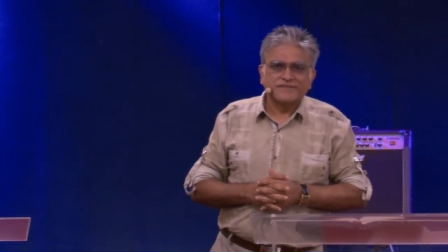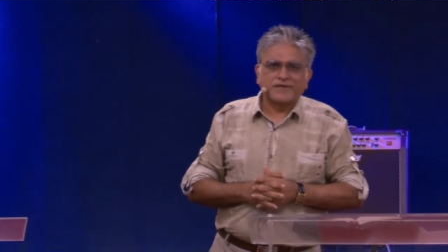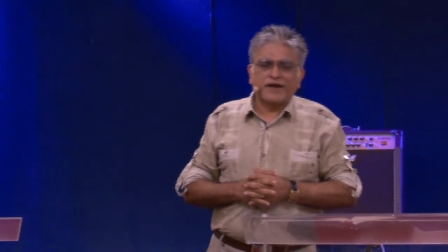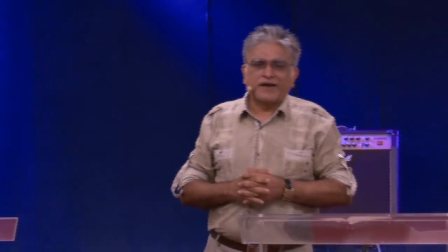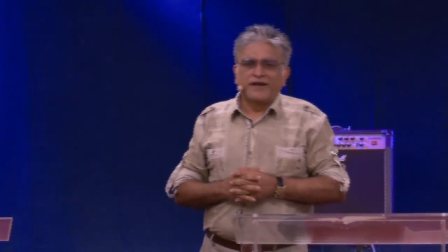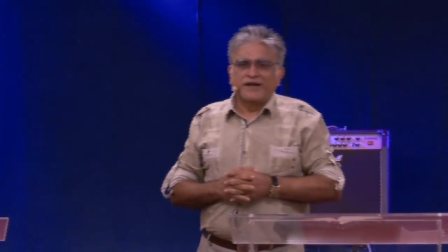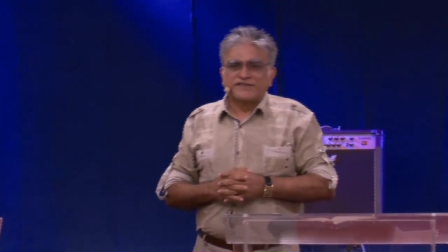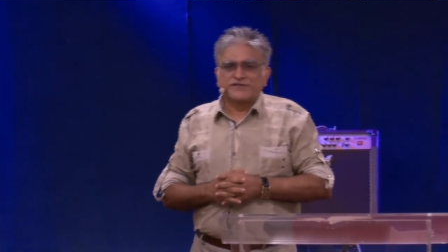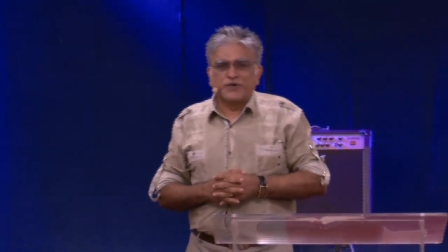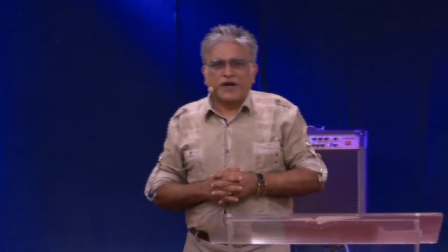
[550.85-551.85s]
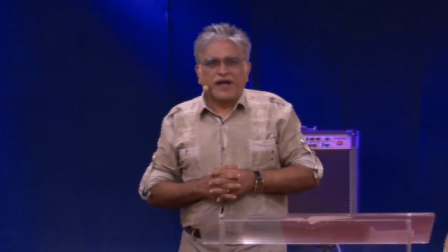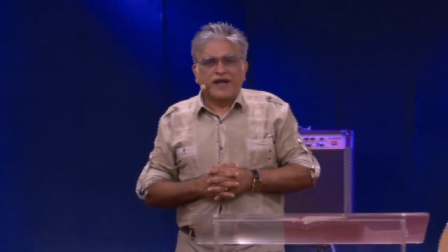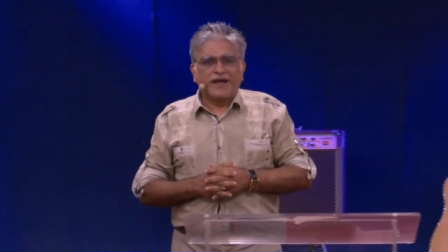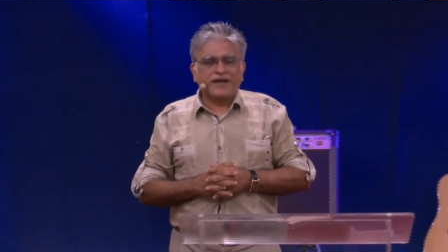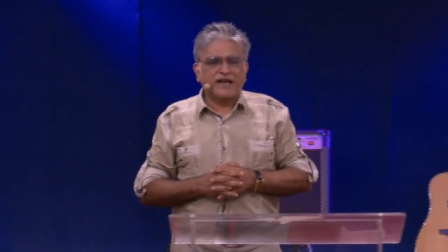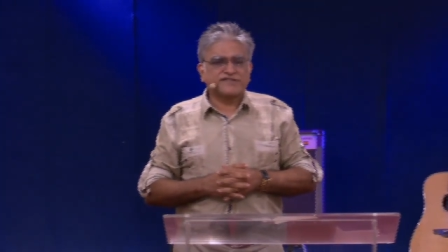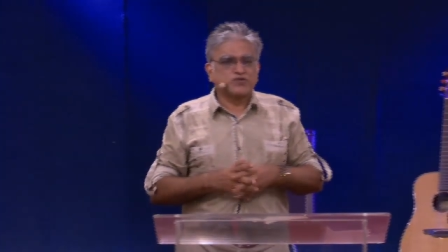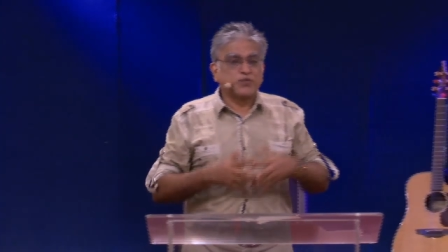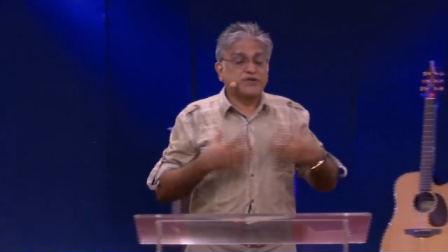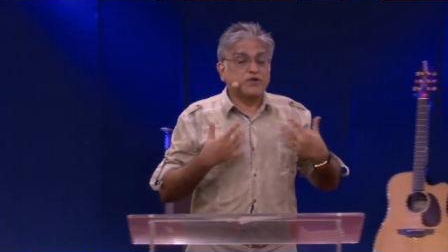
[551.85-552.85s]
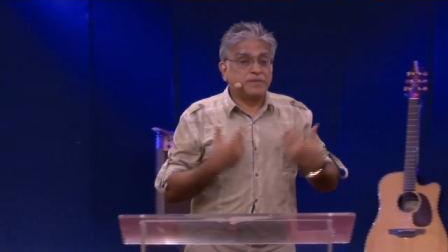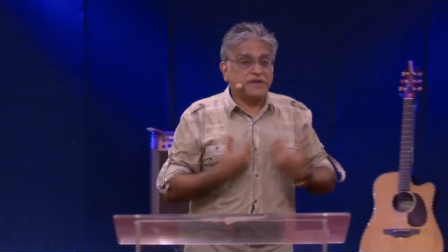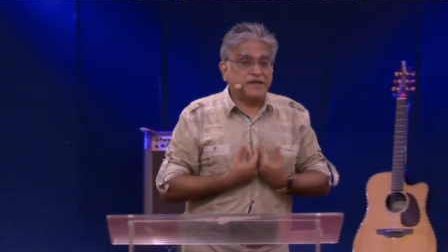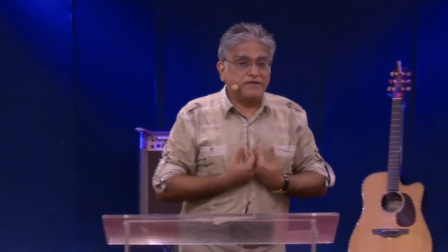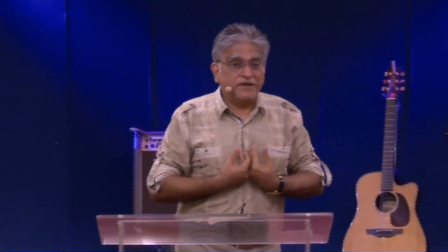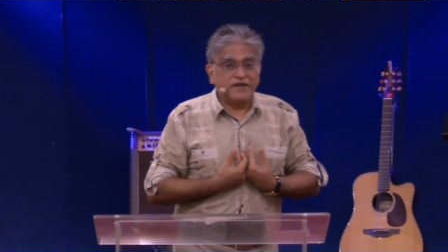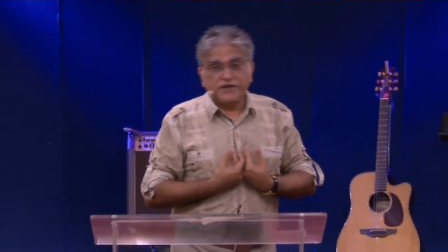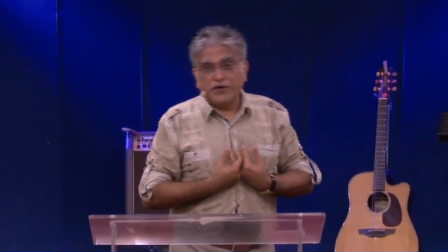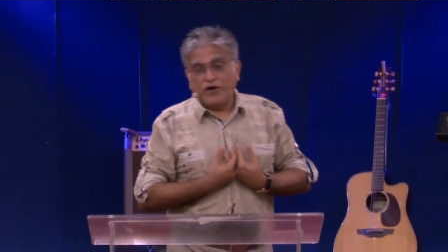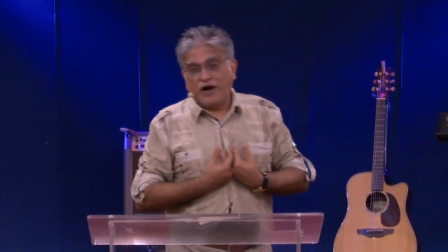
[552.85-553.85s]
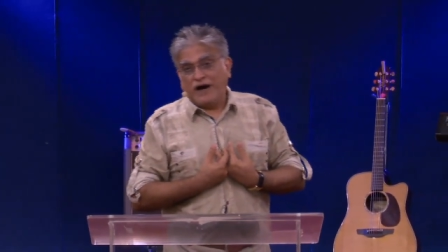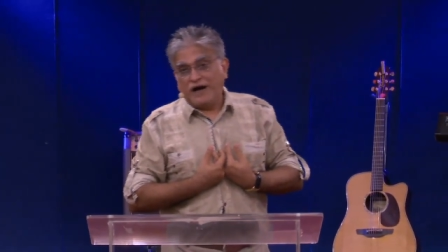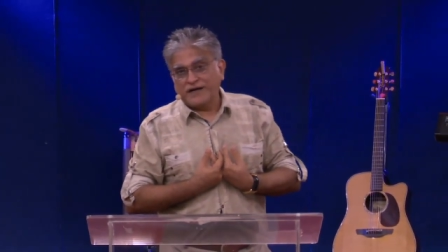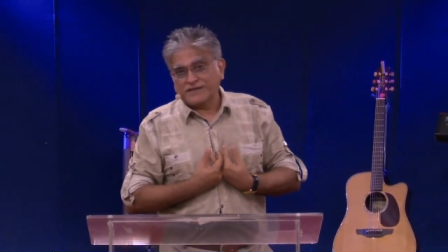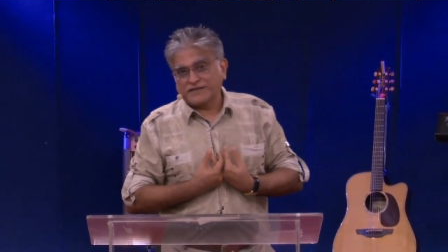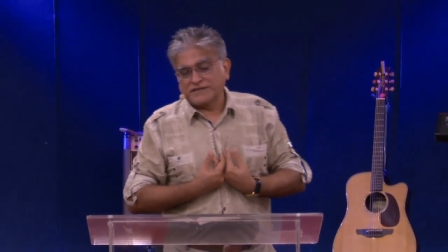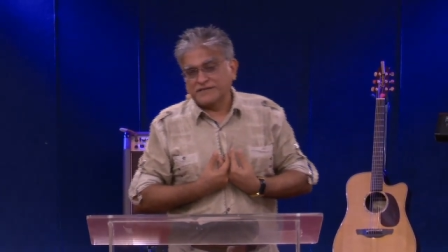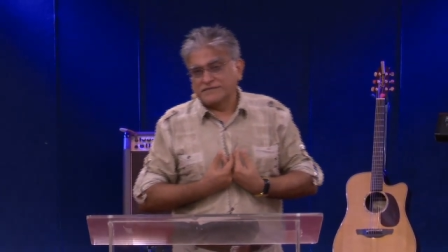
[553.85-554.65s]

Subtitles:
Right? So it has to do with your believing in your heart.